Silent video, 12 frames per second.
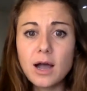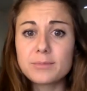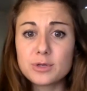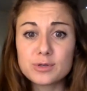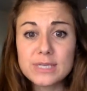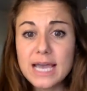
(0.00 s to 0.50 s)

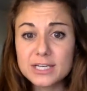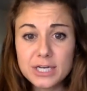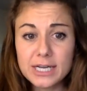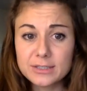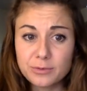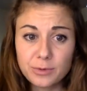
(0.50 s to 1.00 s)
Use
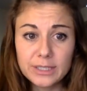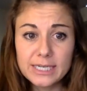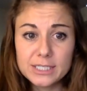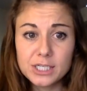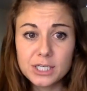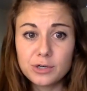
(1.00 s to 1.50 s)
hashtags that relate
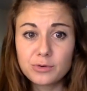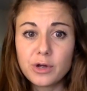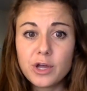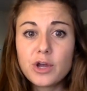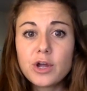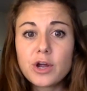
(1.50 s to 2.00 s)
to you.
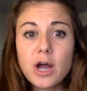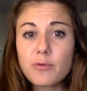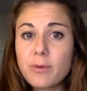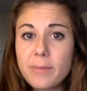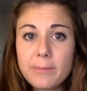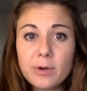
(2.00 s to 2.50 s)

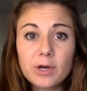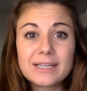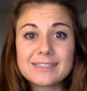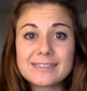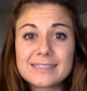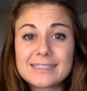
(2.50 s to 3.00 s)
Remember,
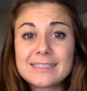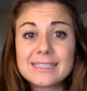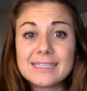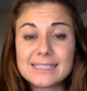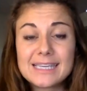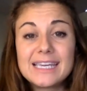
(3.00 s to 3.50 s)
consistency
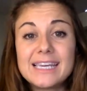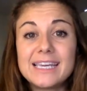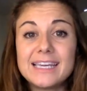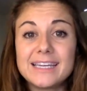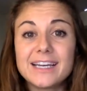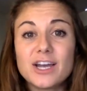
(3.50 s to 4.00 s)
is
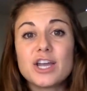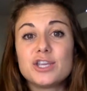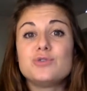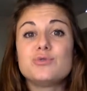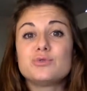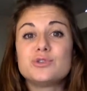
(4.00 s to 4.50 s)
key.
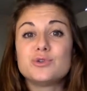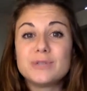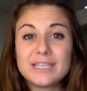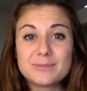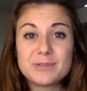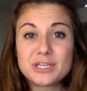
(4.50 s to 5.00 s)
You do
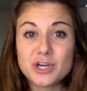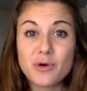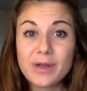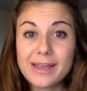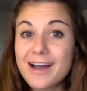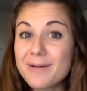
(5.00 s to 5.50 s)
need to be
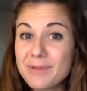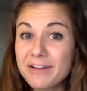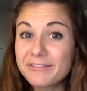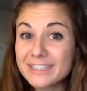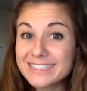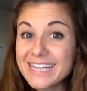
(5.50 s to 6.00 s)
showing up
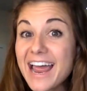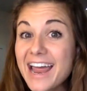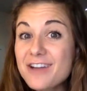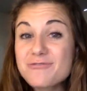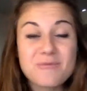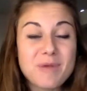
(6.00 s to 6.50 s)
every
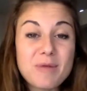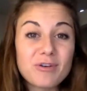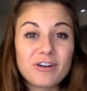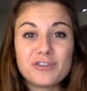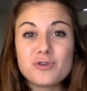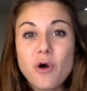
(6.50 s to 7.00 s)
day. Remember,
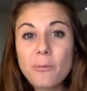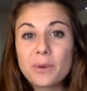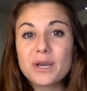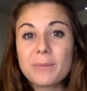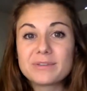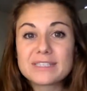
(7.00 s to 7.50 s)
if you opened
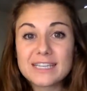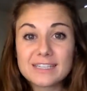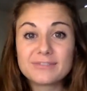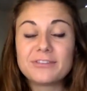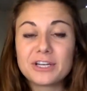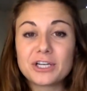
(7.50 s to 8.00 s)
up a
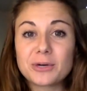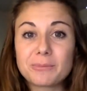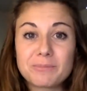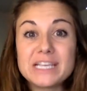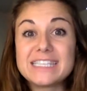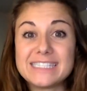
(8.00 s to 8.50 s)
six-figure
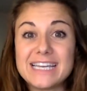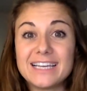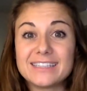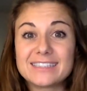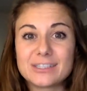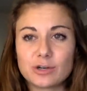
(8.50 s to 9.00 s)

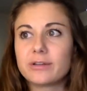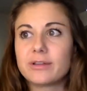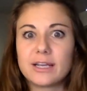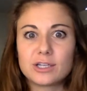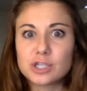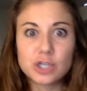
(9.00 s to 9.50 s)
business, or
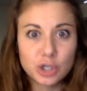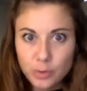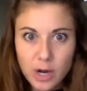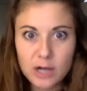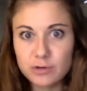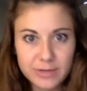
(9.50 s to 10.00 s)
it took you
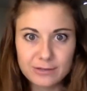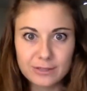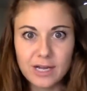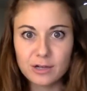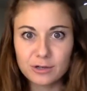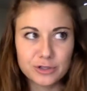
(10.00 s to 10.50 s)

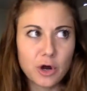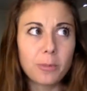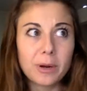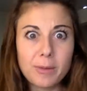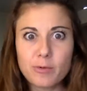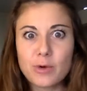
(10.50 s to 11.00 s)
$100,000 to
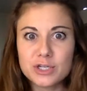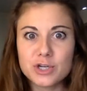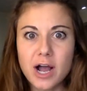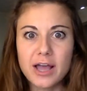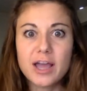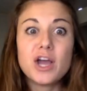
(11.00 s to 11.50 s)
open up a restaurant,